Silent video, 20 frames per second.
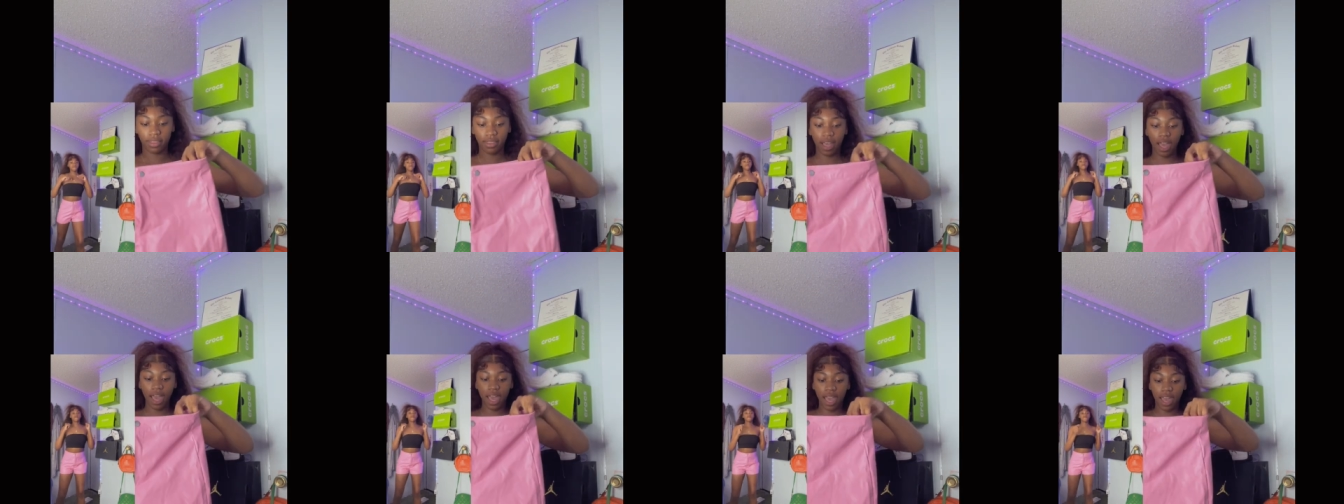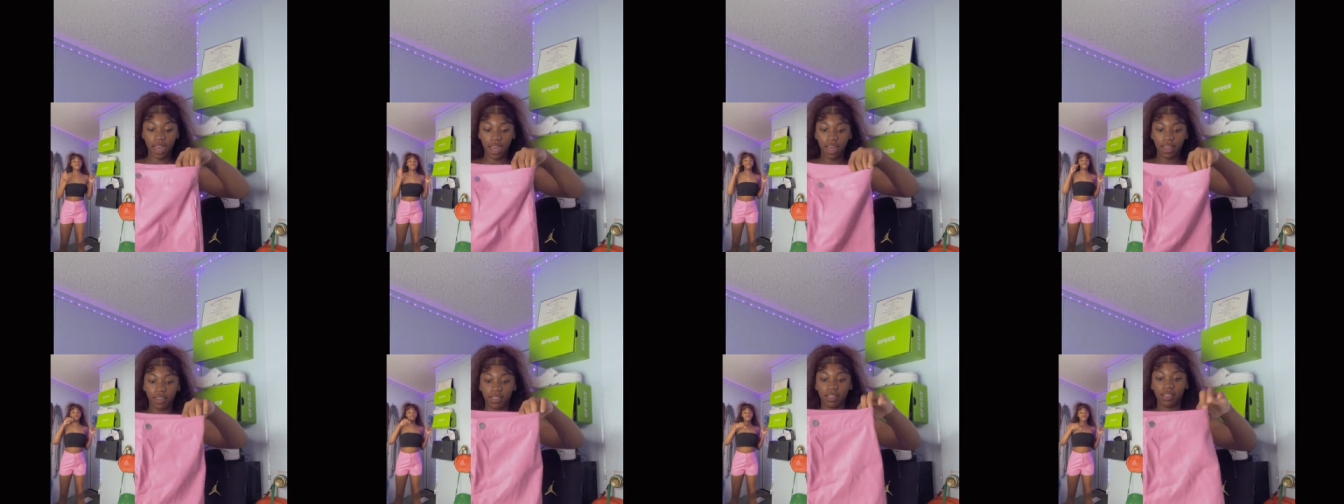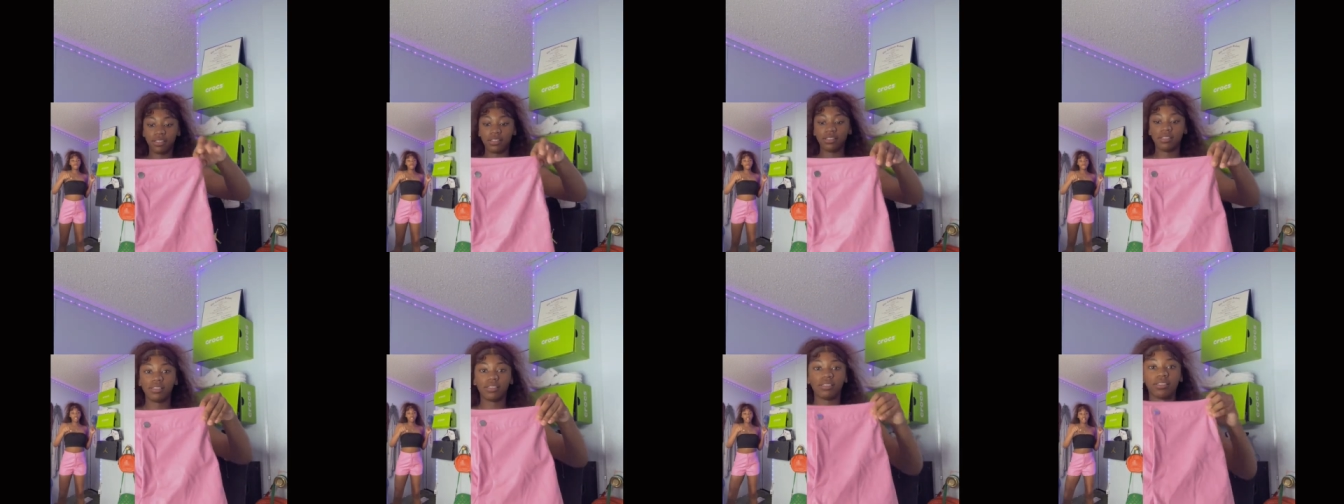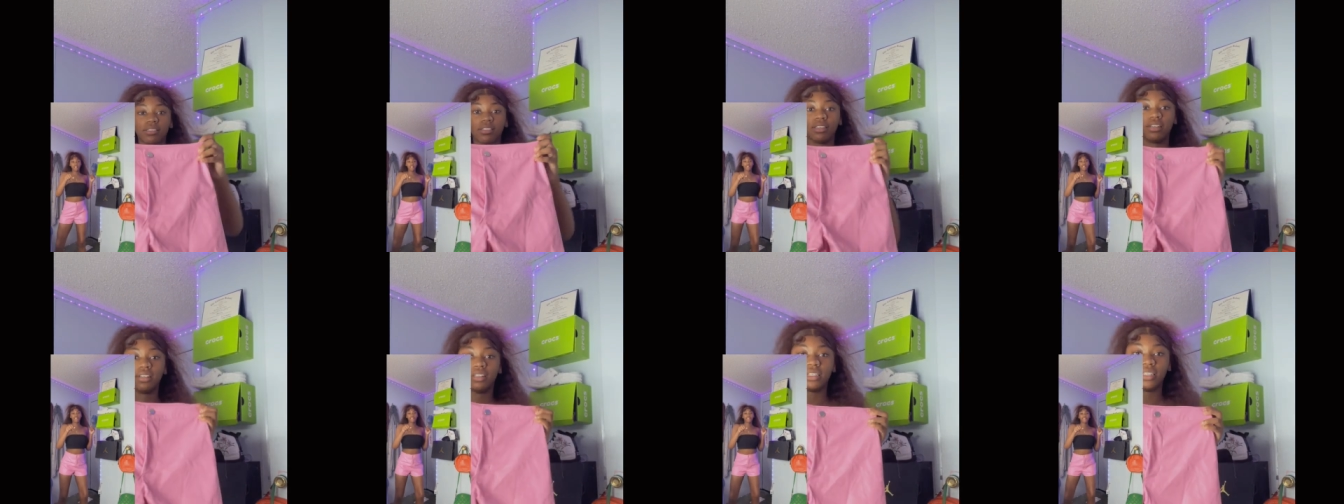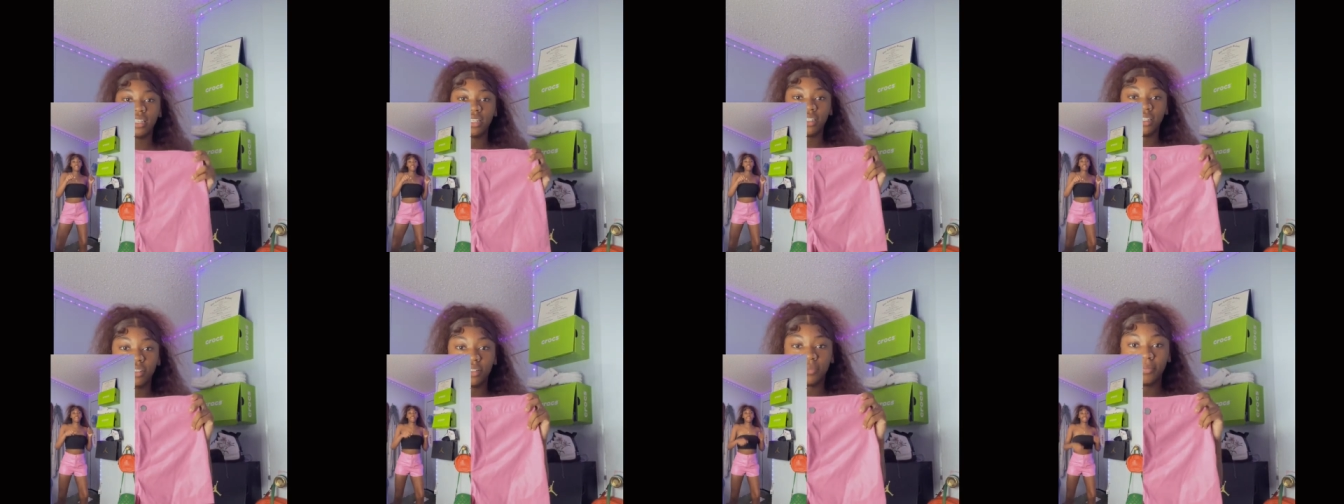i had got these
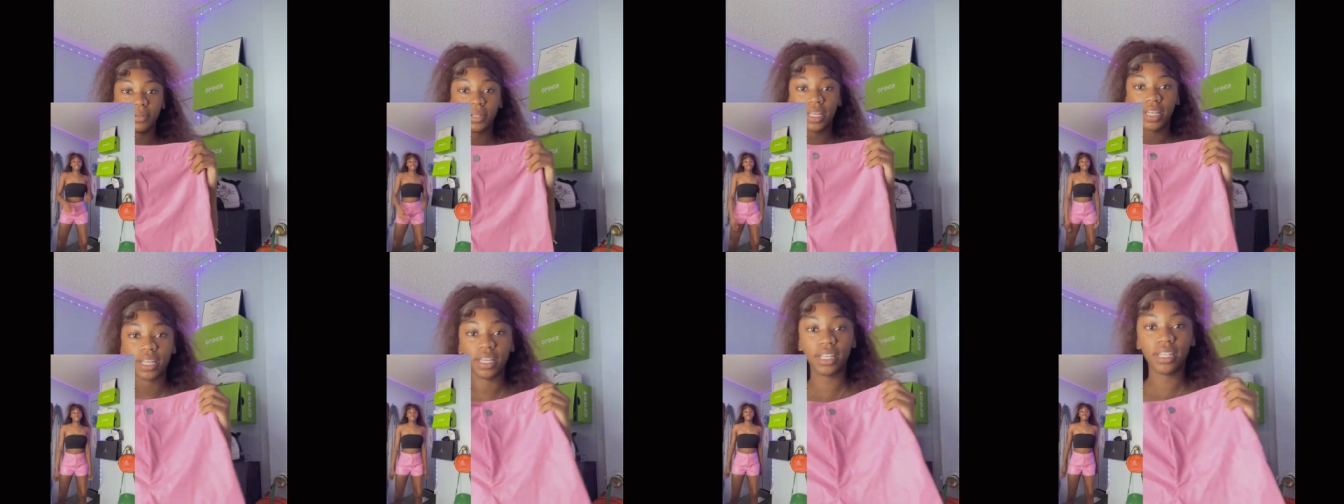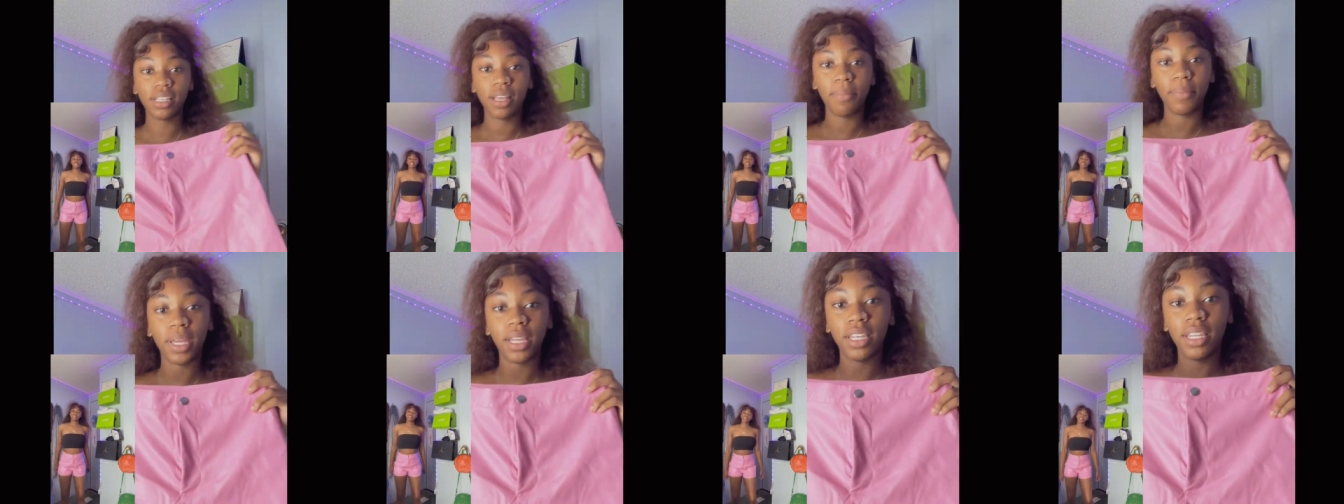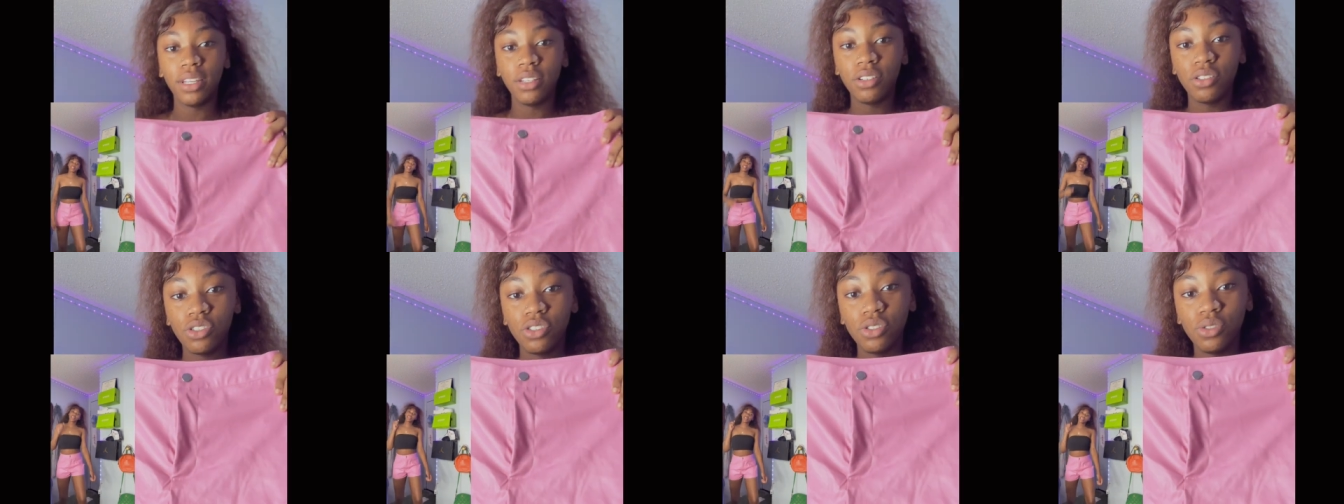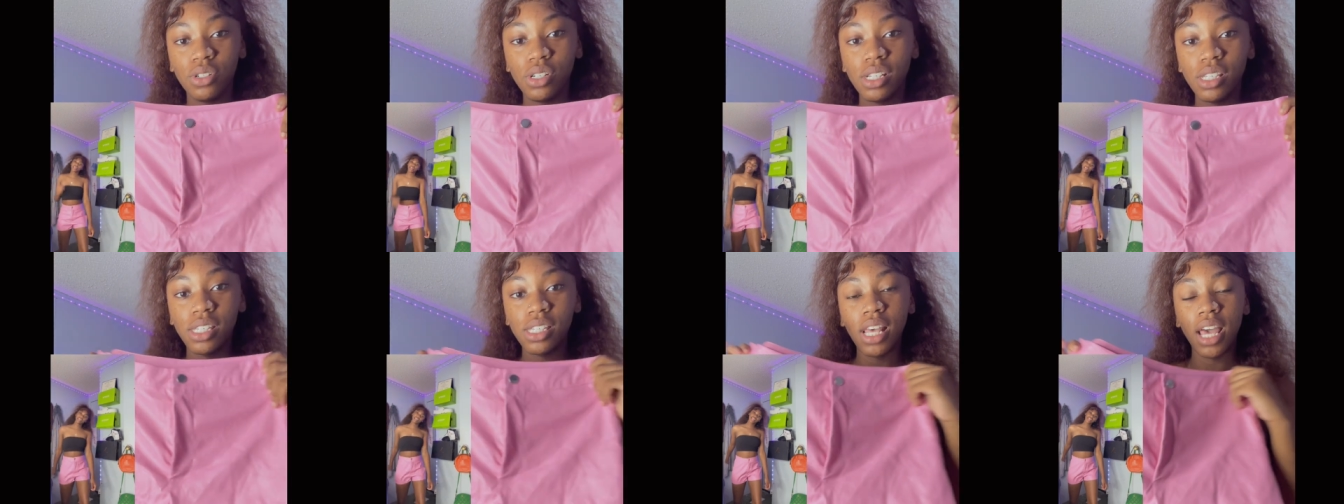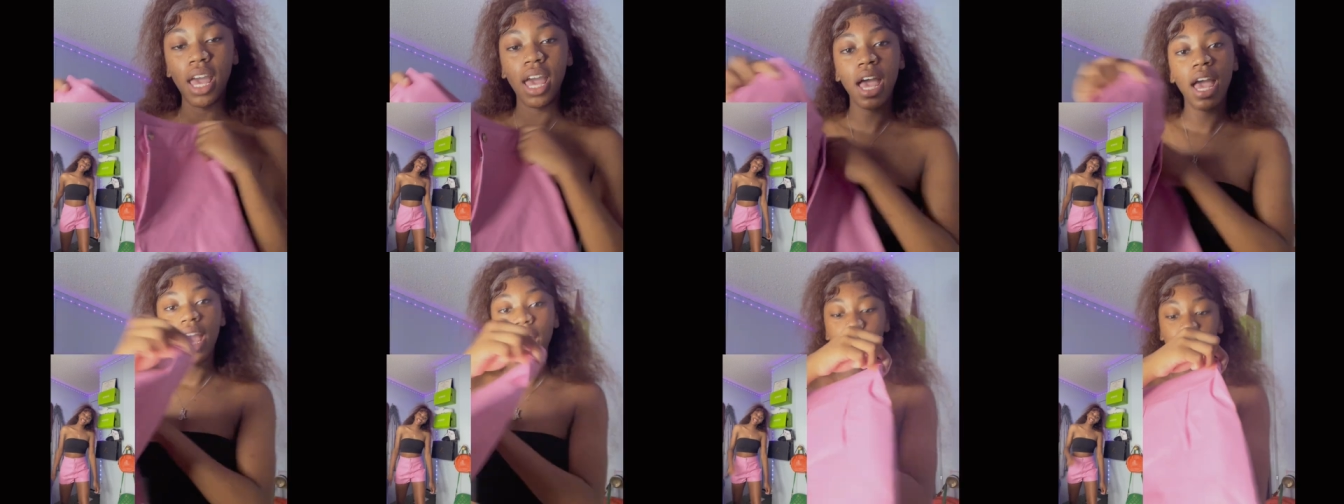leather pink i mean leather shorts
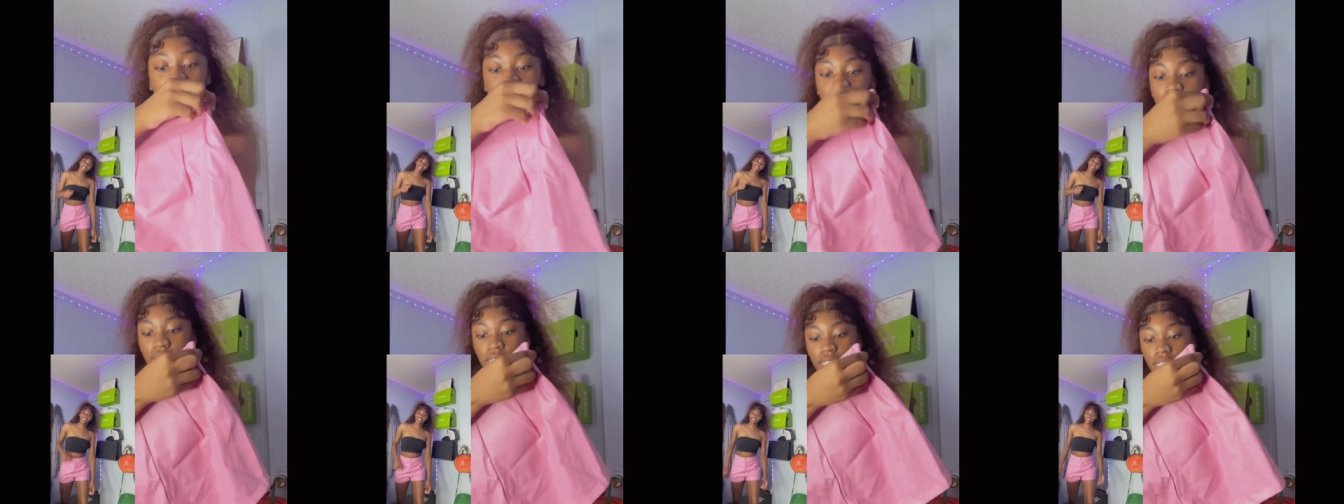these are